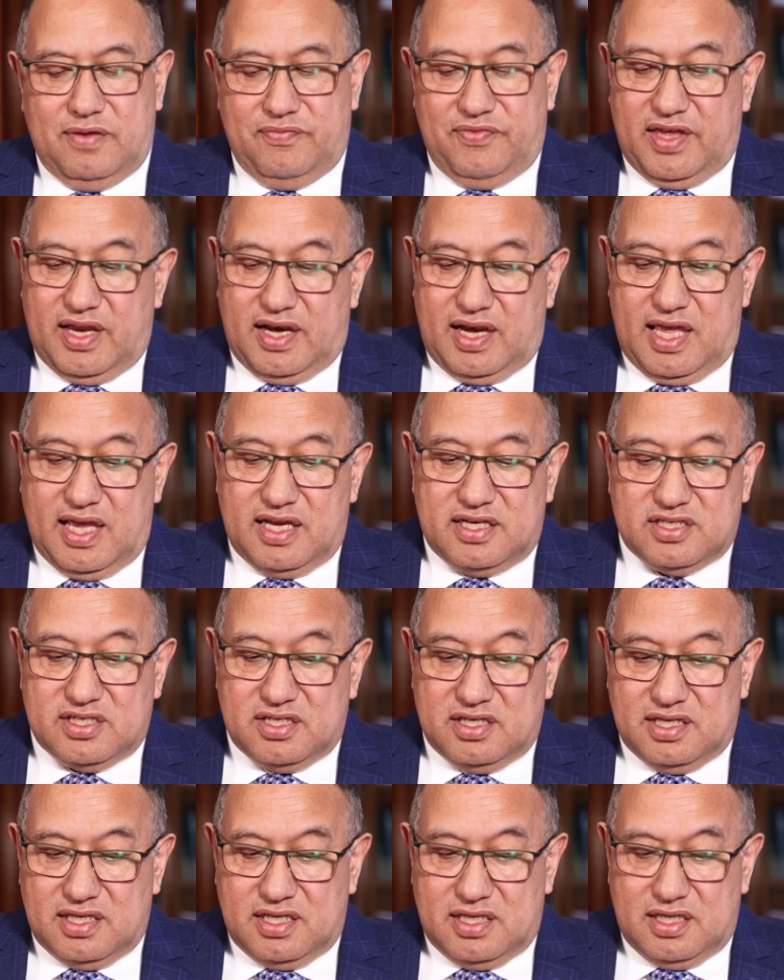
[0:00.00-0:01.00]
that
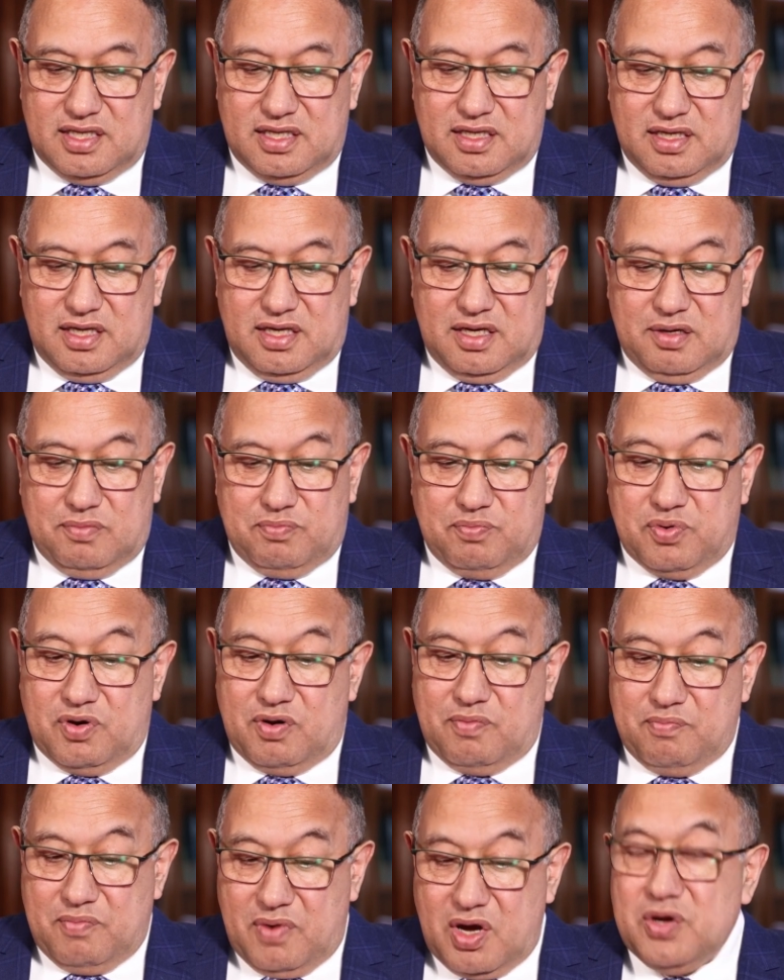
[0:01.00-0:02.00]
actually
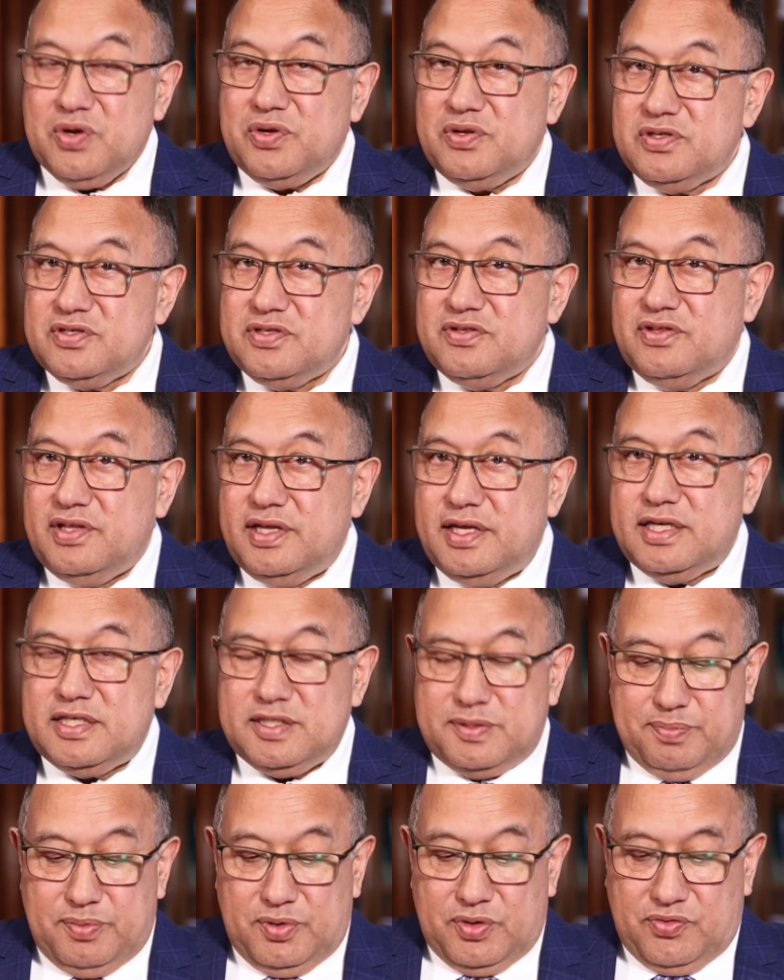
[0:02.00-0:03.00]
promotes the
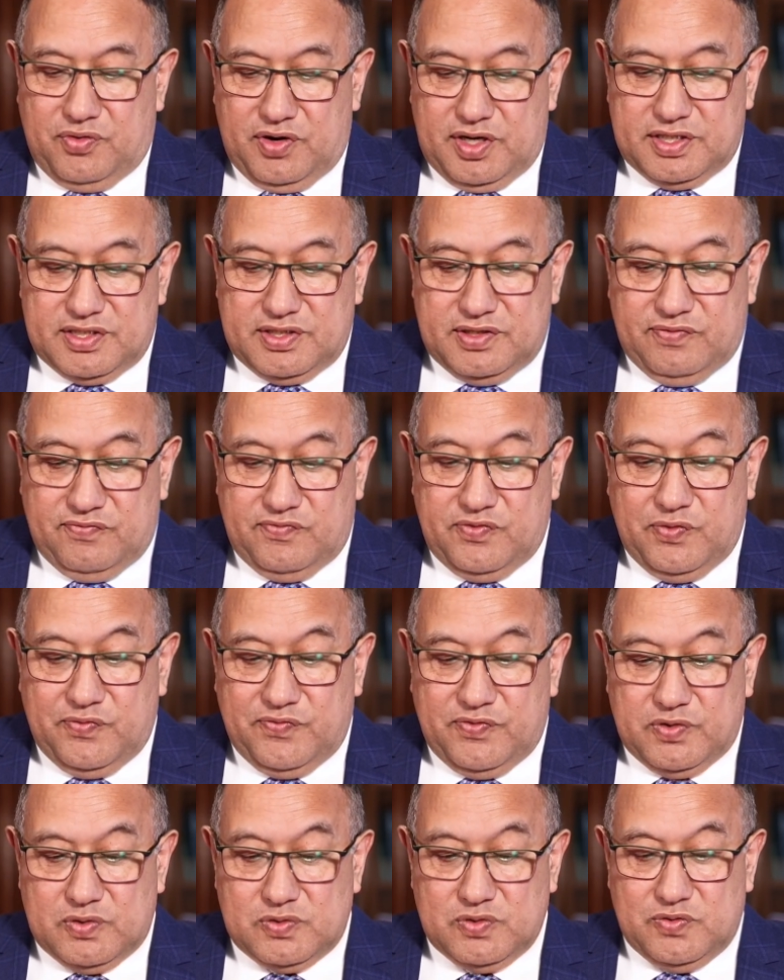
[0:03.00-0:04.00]
exploration for
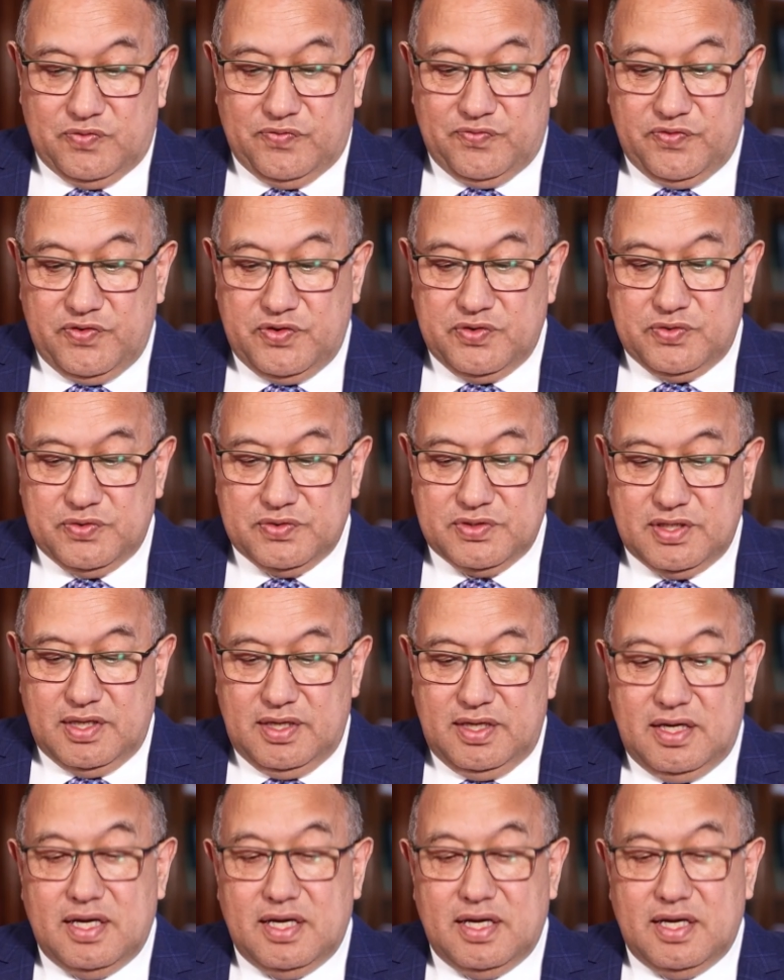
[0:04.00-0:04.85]
fossil fuels.